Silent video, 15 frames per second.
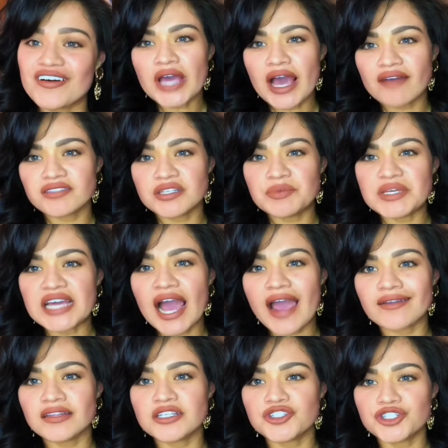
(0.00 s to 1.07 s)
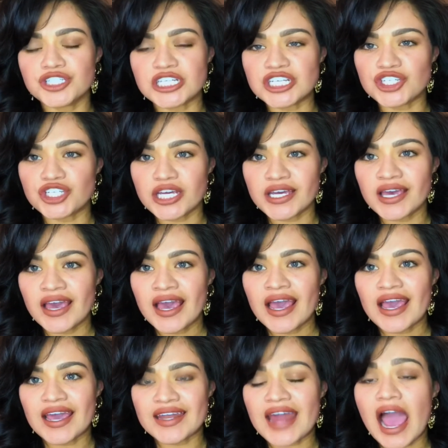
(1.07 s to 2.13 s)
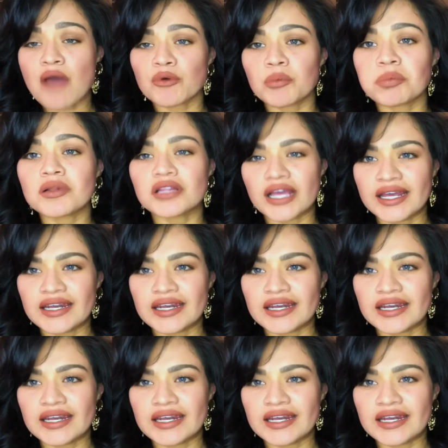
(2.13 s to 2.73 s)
We to be highly strategic in our planning